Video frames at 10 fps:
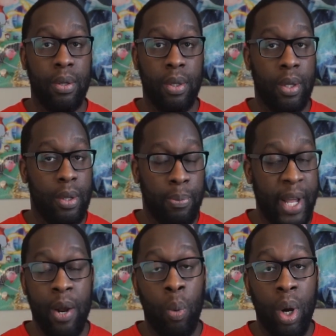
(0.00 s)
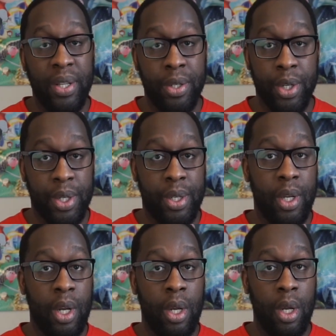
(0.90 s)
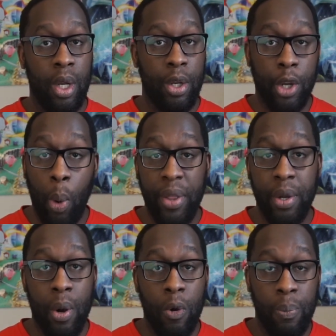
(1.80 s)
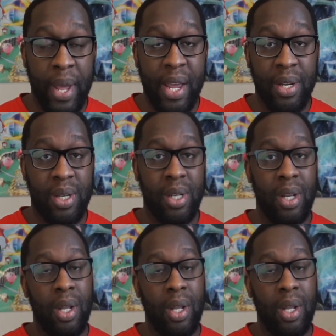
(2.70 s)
the player one, to just go at their own pace,